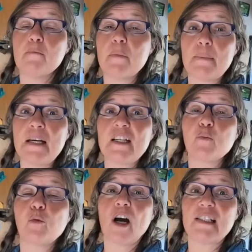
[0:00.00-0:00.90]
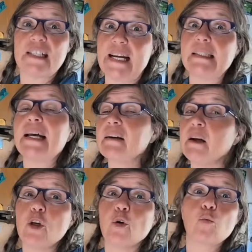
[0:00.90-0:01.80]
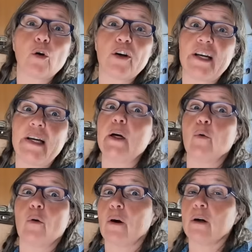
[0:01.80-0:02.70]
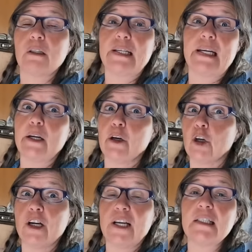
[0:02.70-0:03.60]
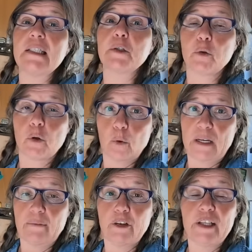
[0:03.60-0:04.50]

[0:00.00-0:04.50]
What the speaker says: maybe it's broad daylight and you're working or cleaning or cooking dinner or whatever.